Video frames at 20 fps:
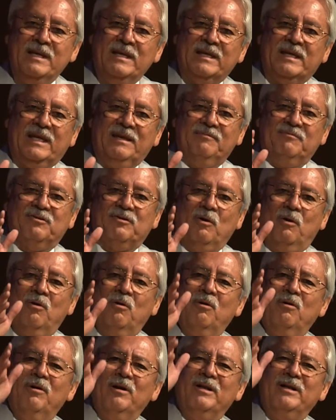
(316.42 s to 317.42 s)
keeps
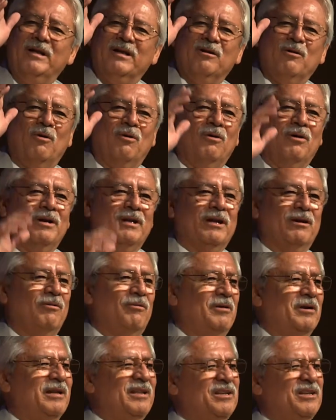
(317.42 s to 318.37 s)
going and going and going,